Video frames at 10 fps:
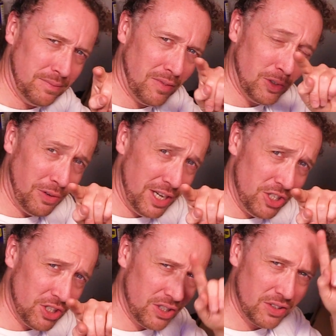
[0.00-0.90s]
If you're
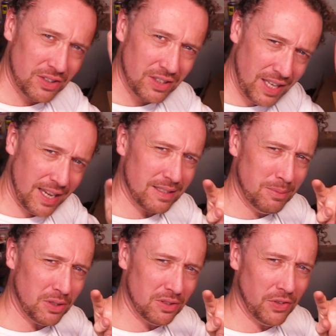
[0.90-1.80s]
injured, get some
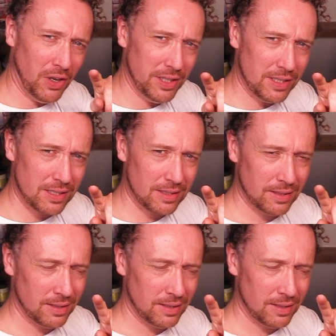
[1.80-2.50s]
good advice.